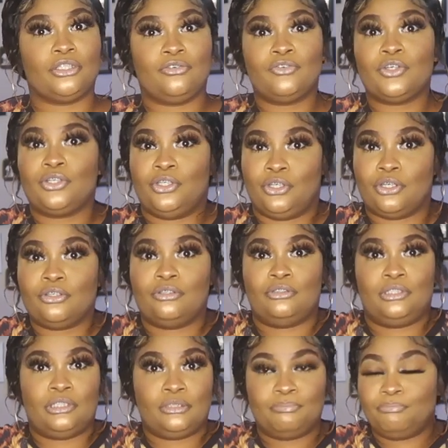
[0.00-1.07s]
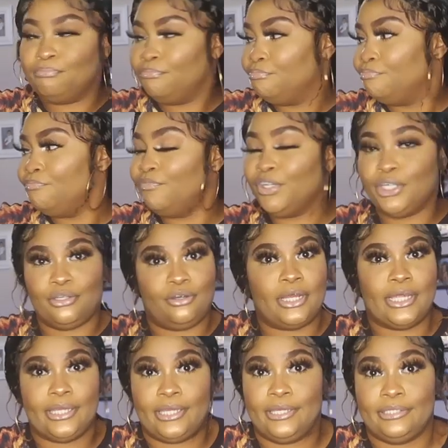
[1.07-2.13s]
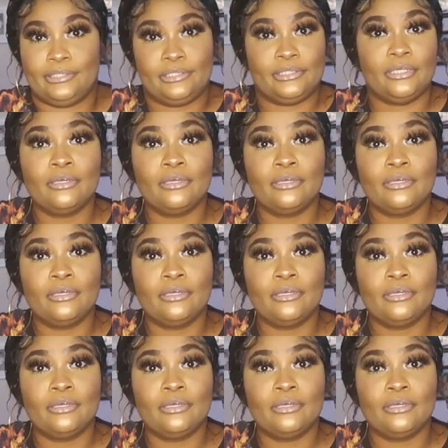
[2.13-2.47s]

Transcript: of a girl's figure, I guess,